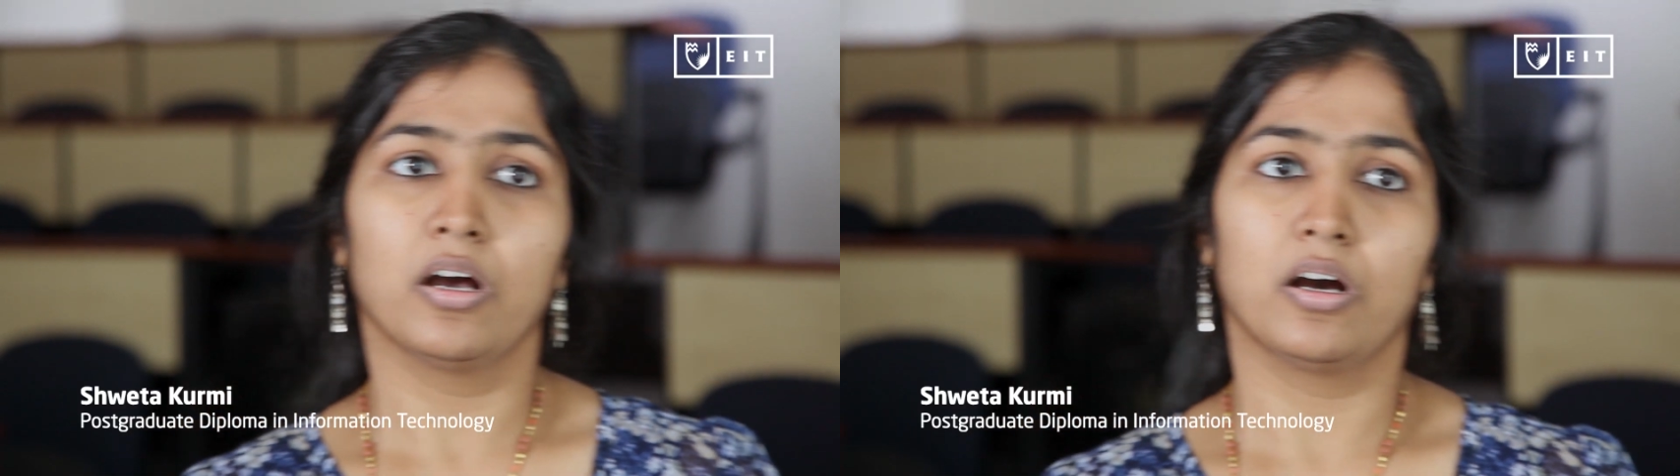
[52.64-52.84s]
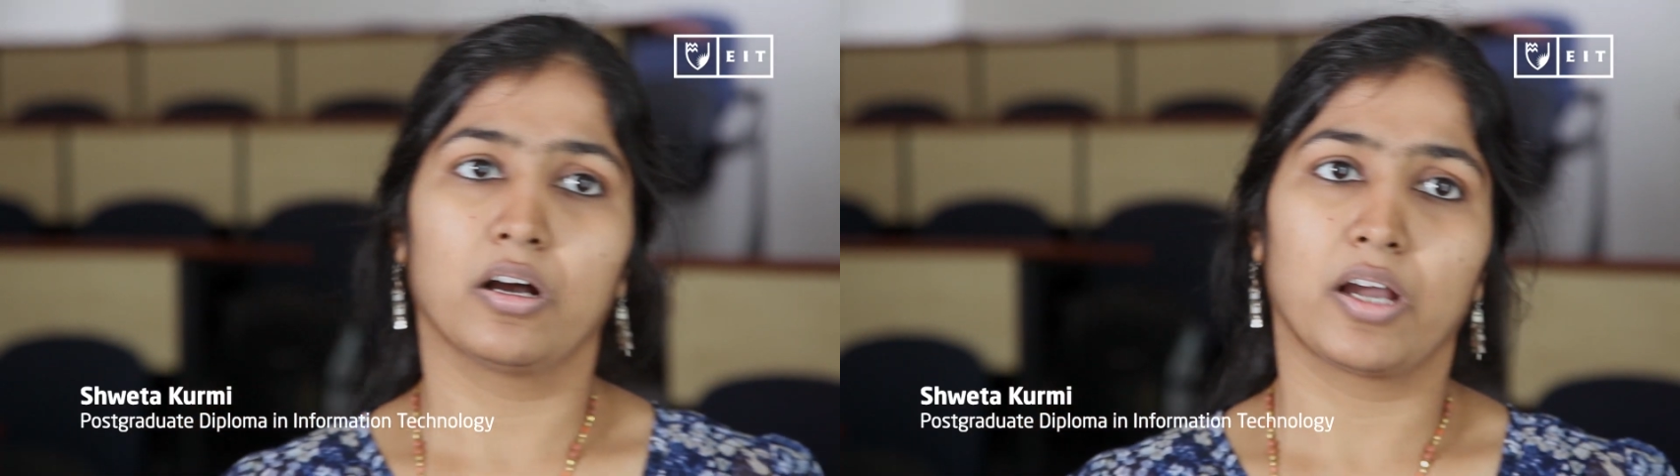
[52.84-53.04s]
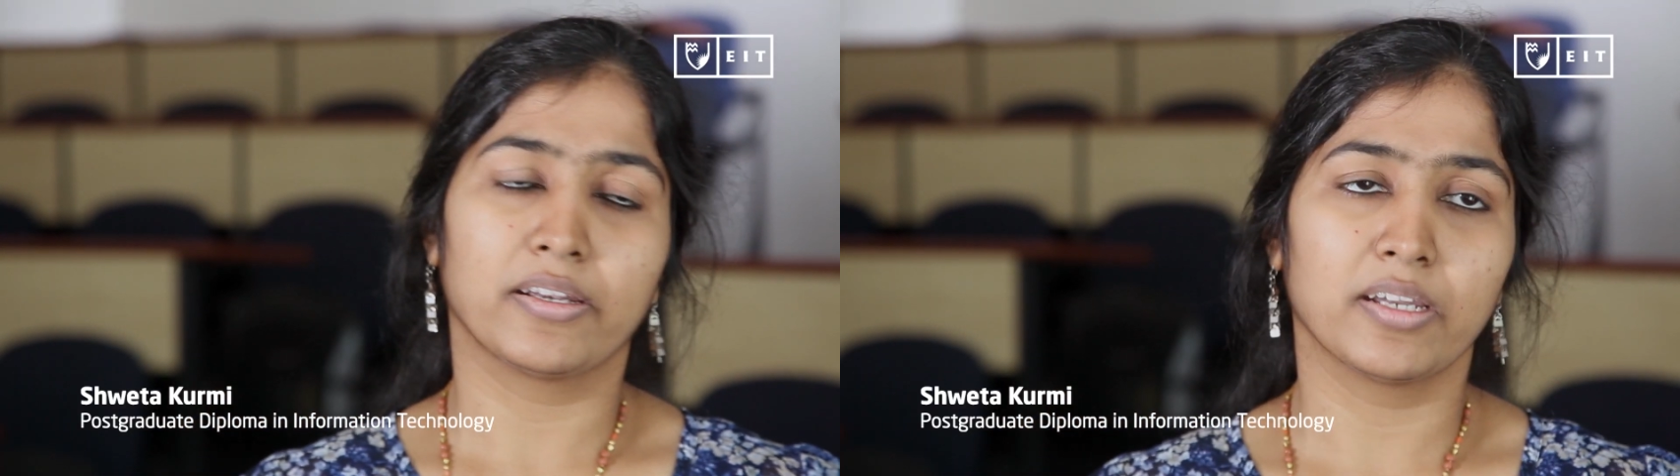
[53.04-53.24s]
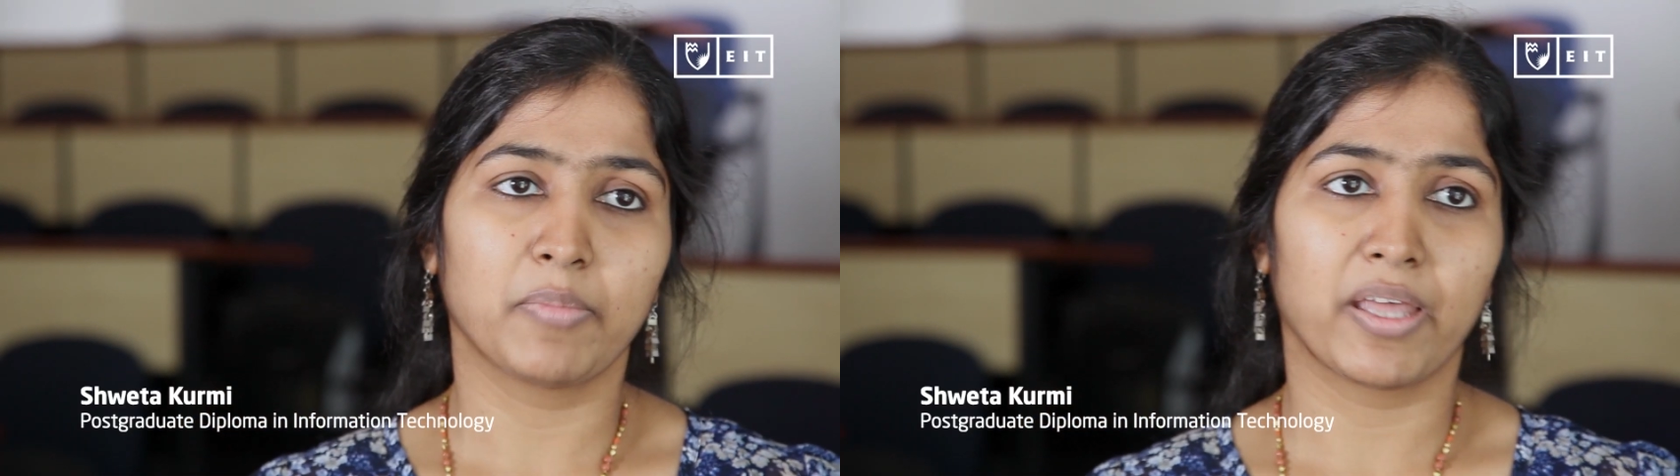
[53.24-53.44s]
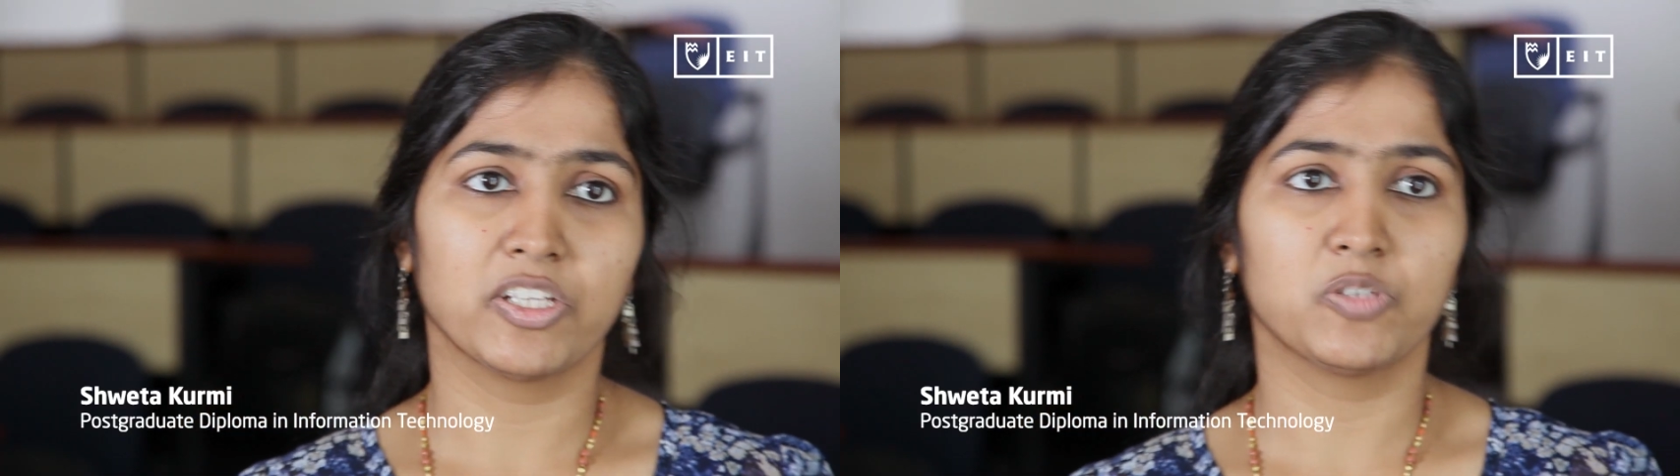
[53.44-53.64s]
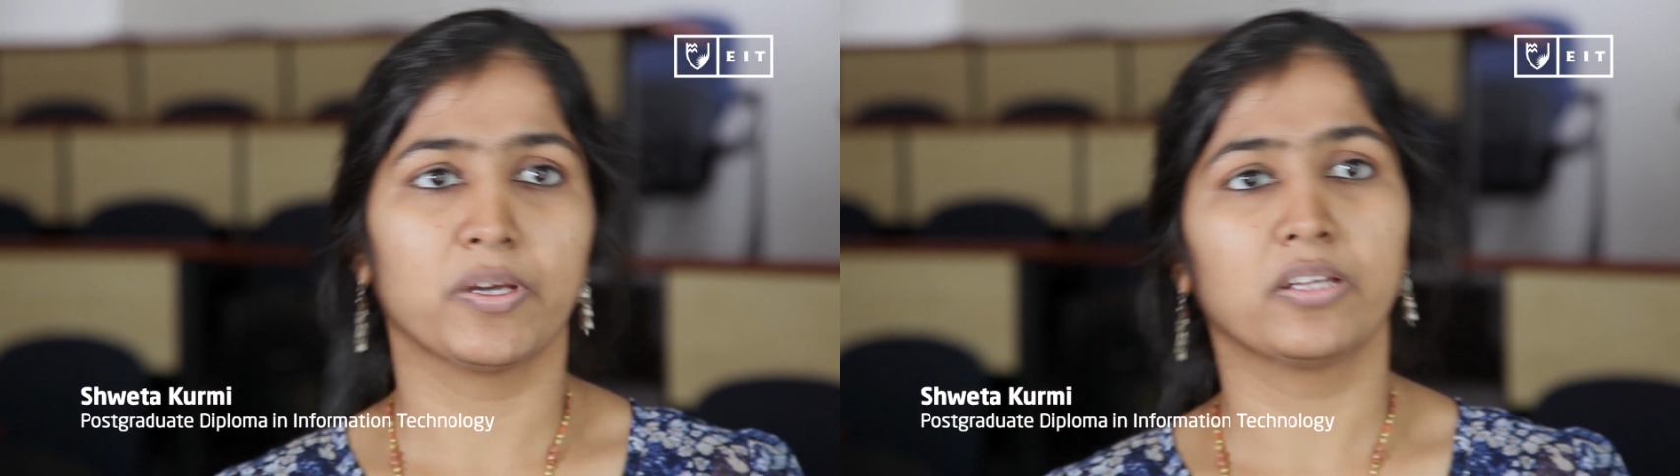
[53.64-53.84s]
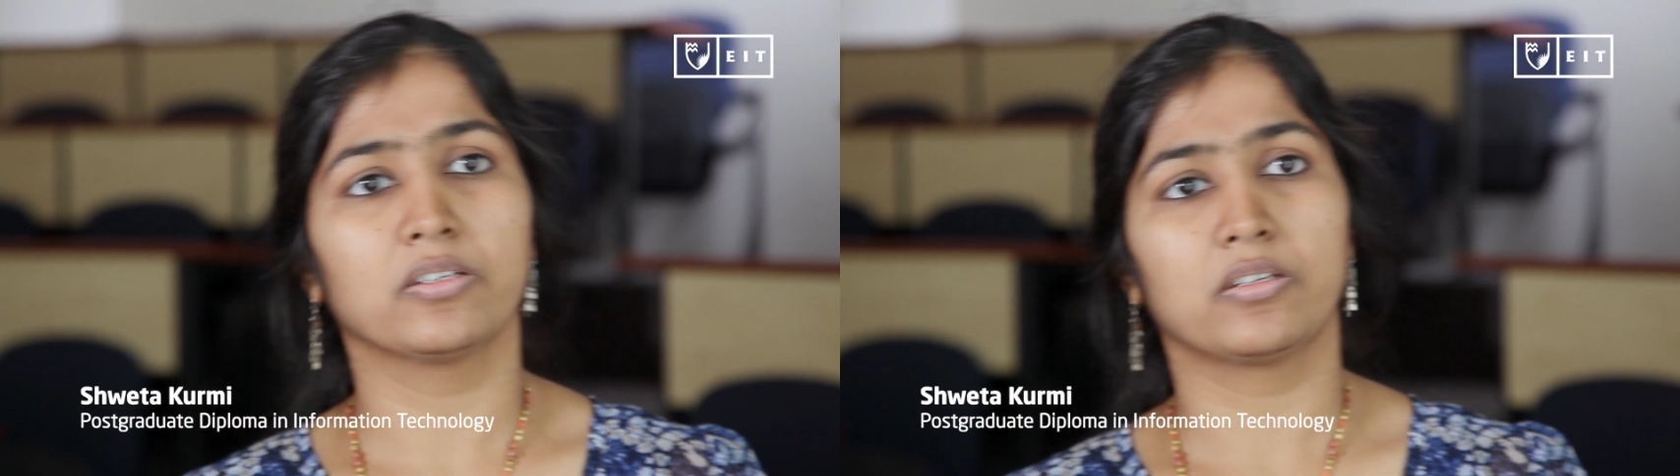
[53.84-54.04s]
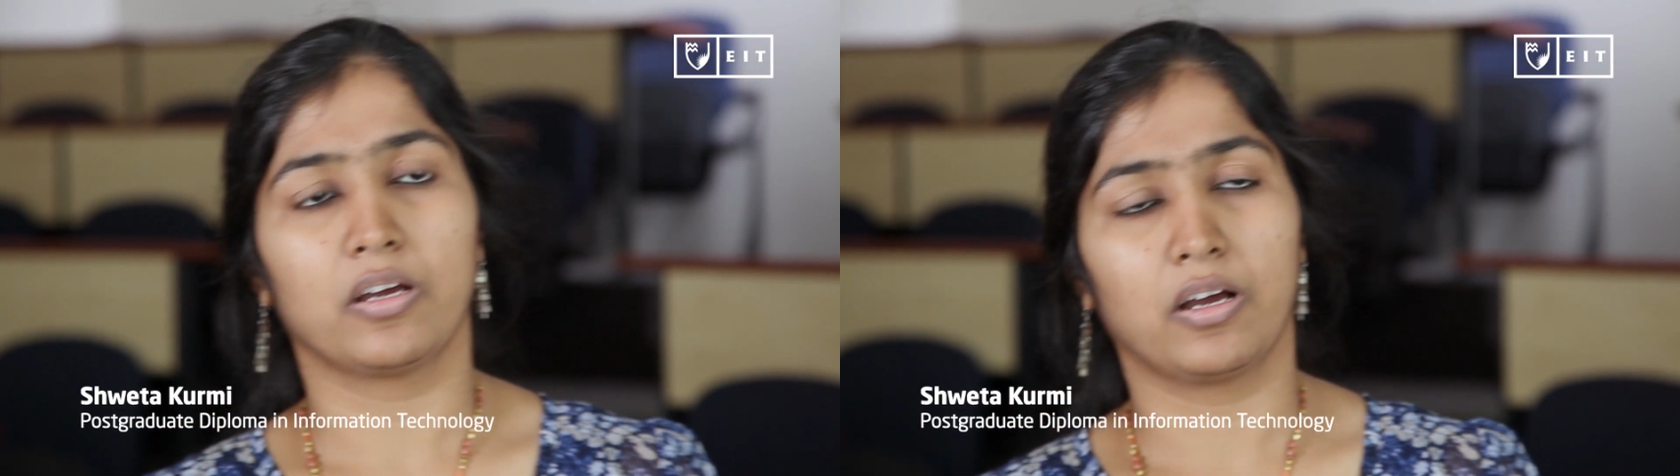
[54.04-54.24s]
content management,